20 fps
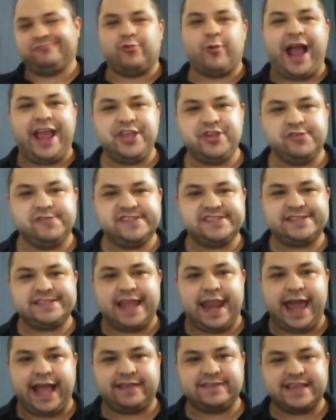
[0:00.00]
why you
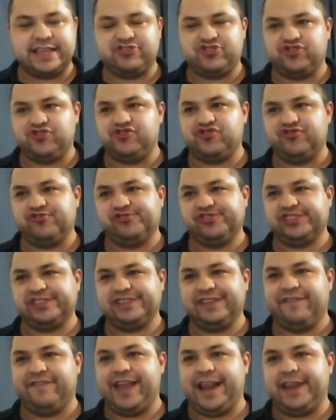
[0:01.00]
selected to choose
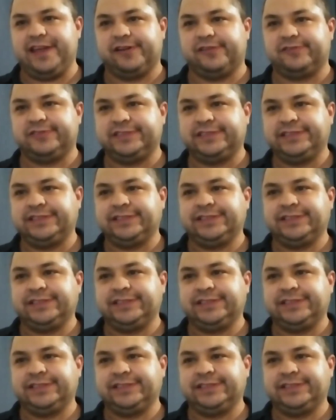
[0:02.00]
the video,